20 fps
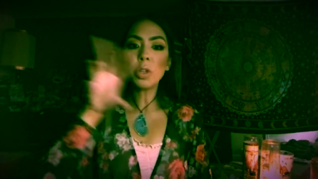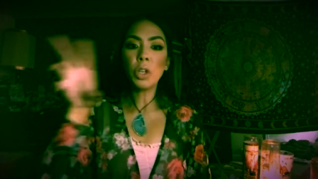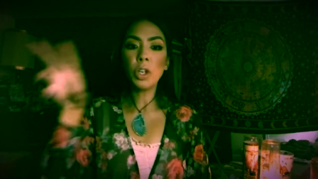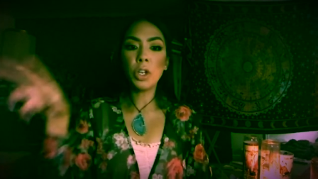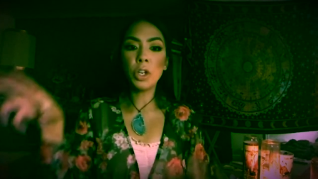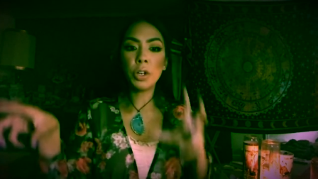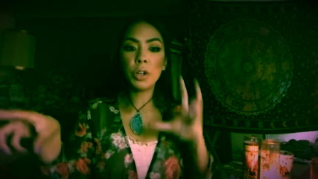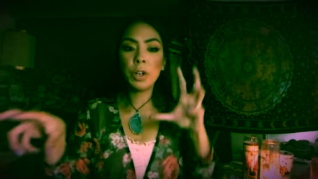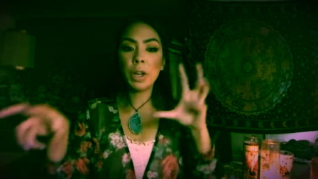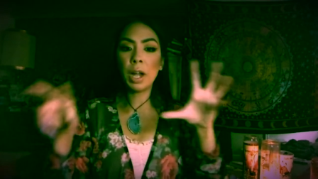
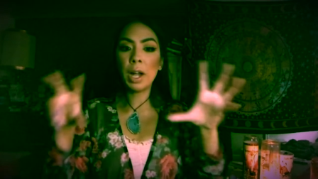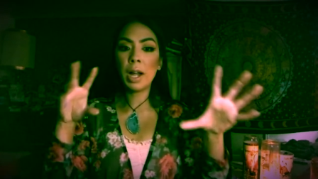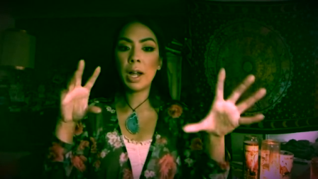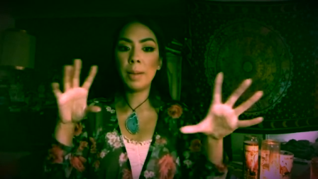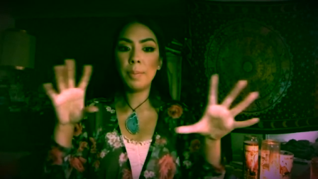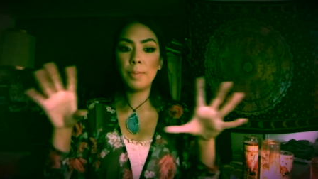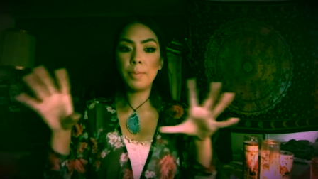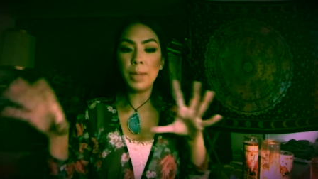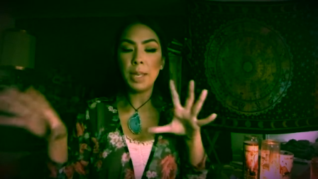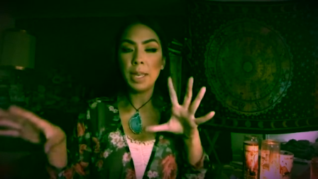You're
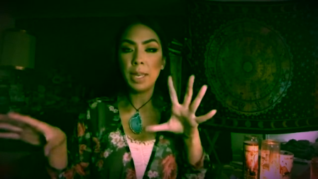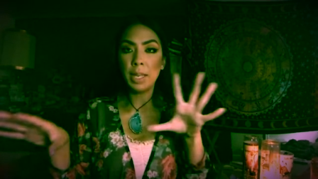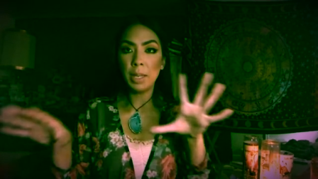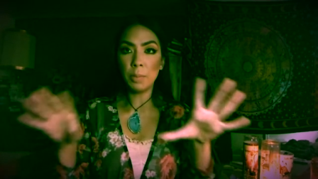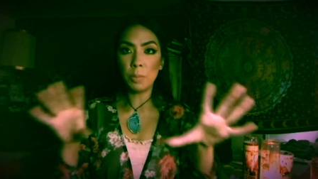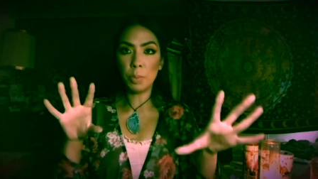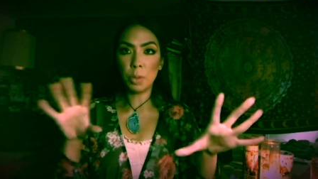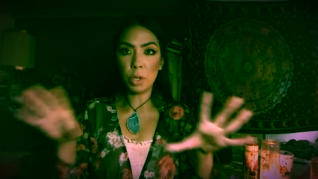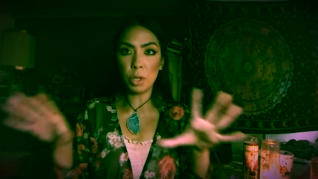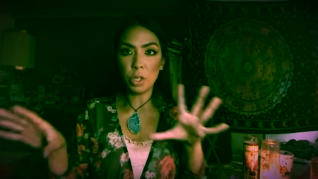not being
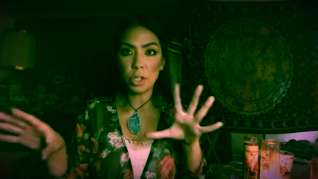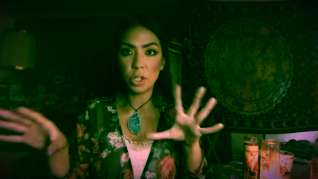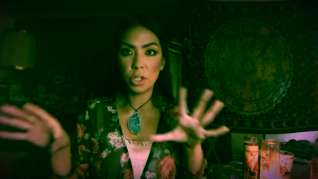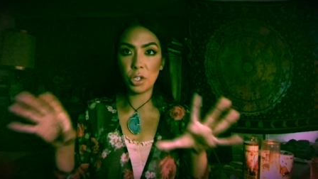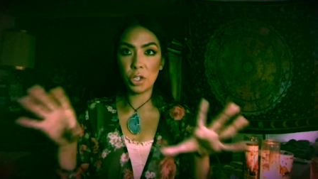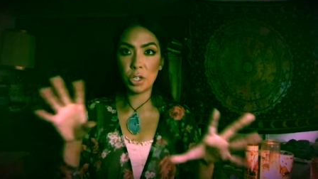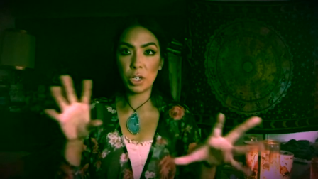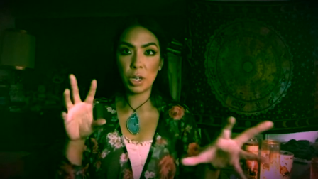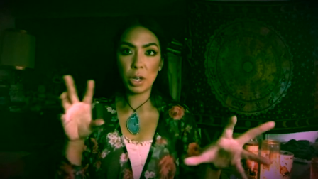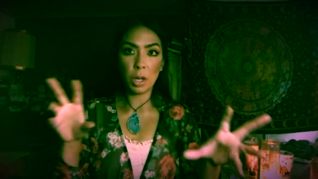
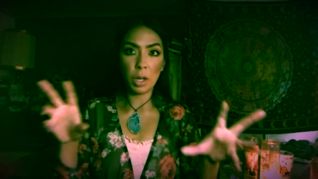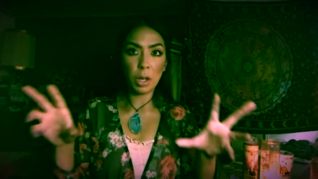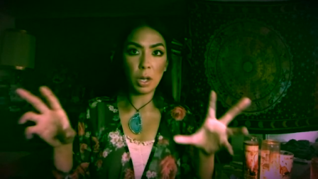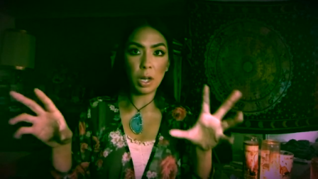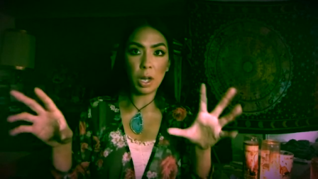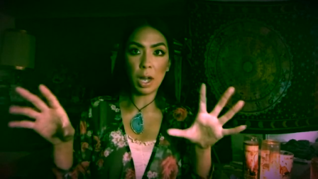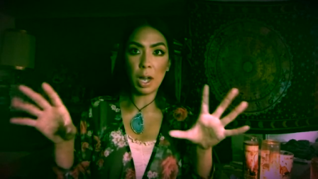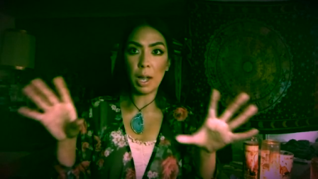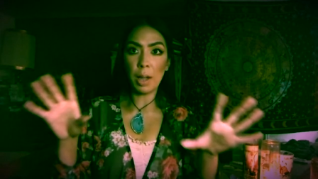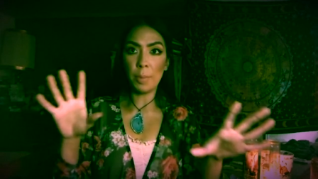pushed
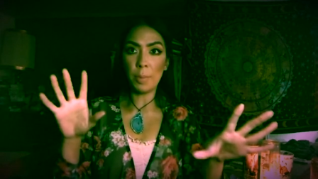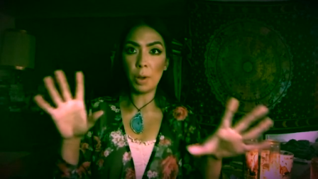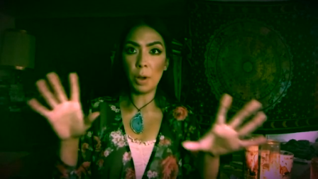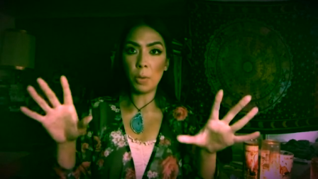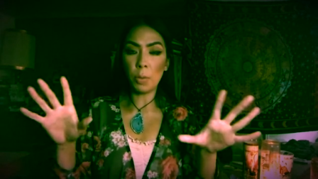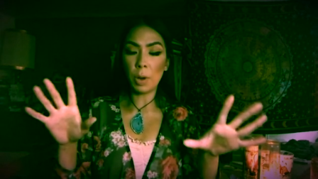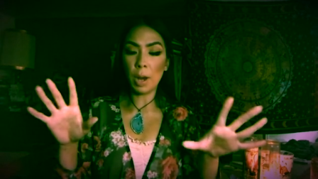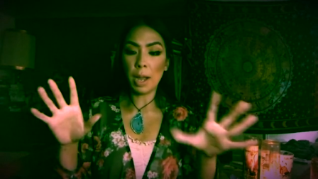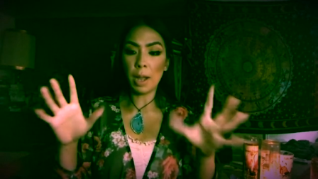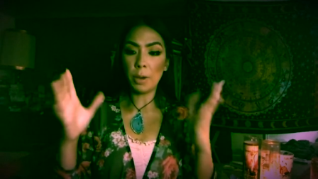um,
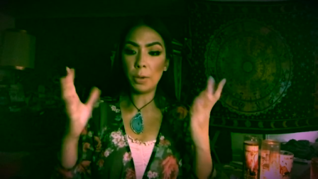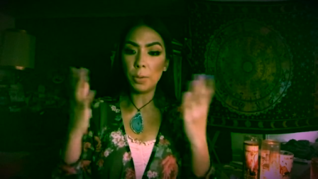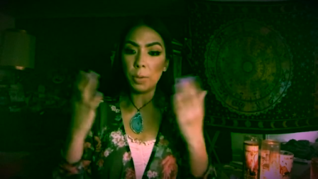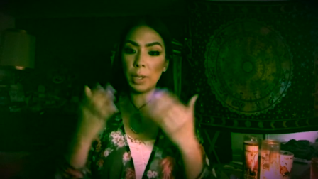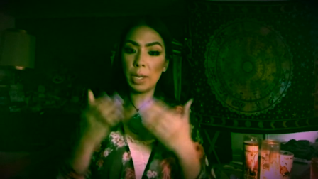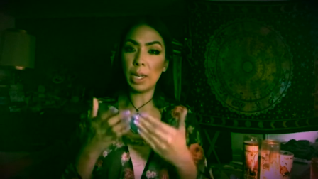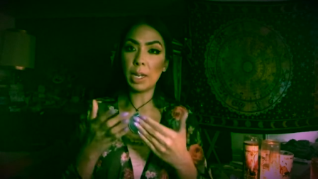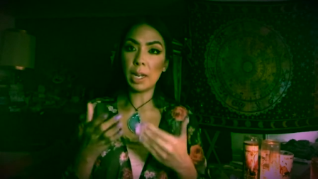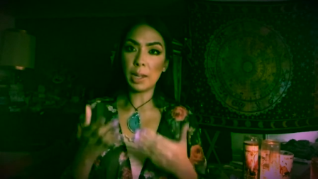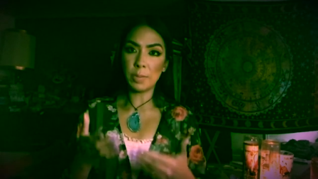around
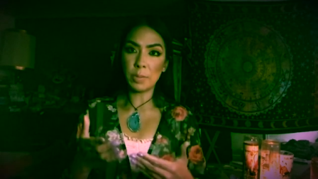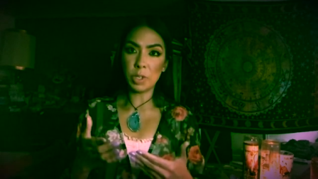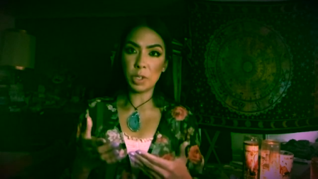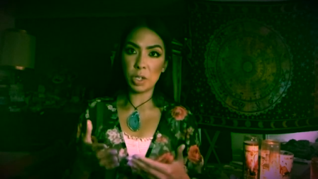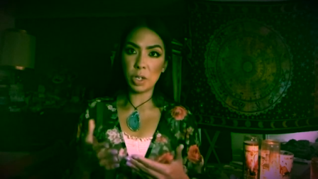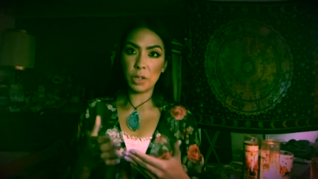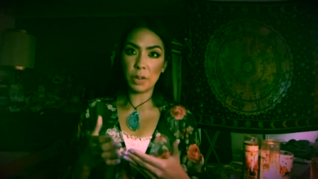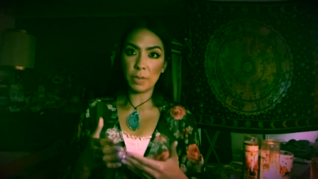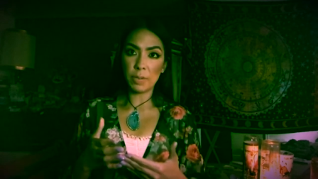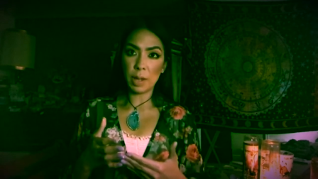when it comes
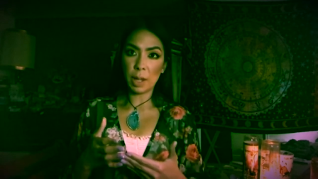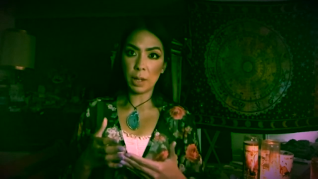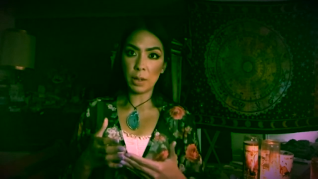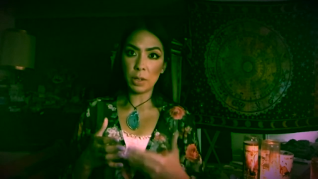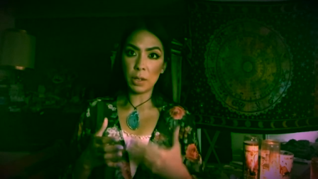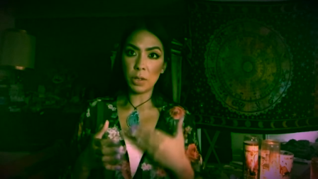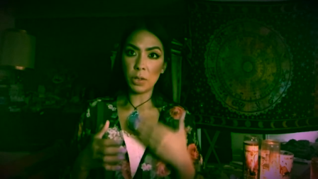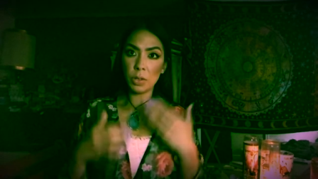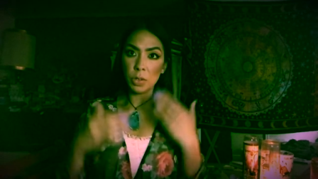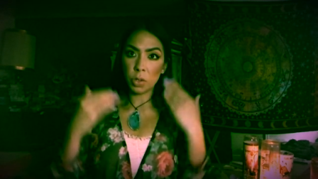to your
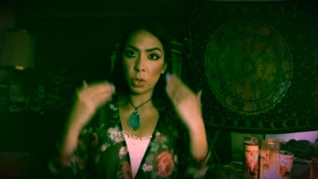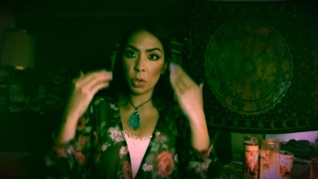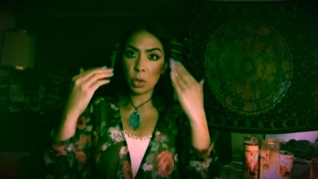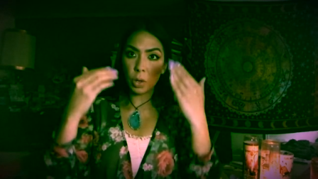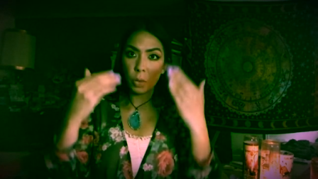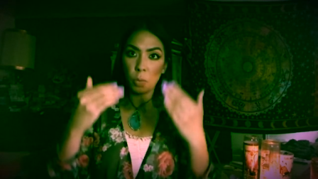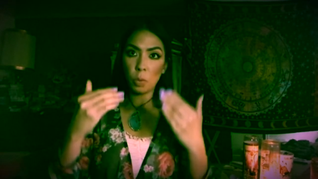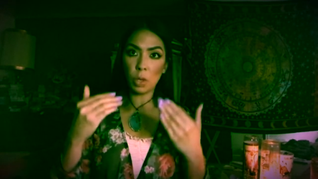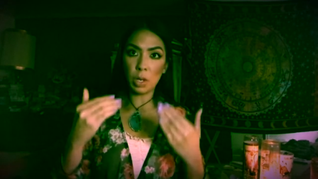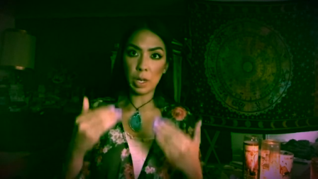values
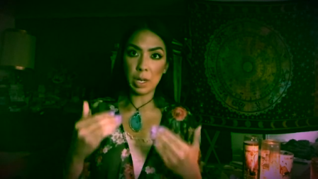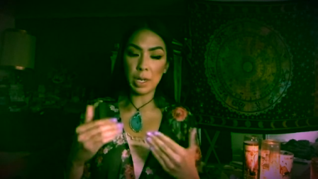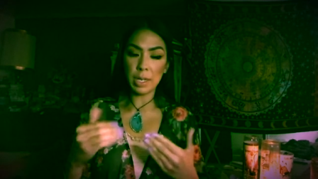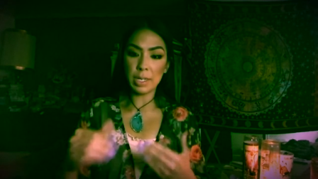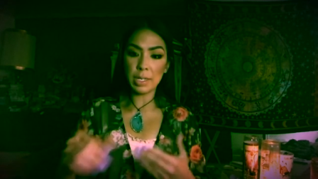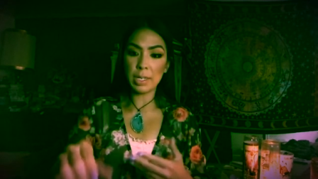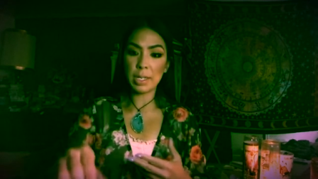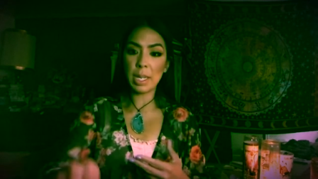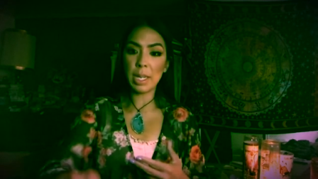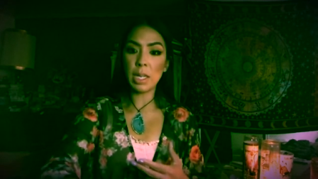or what it
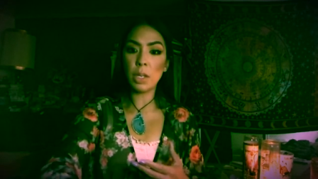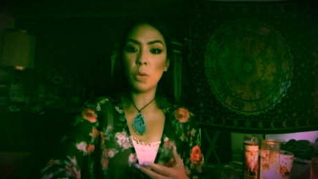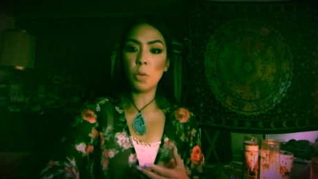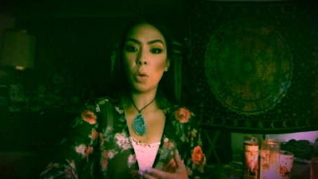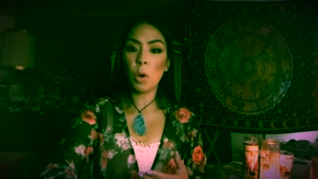is that you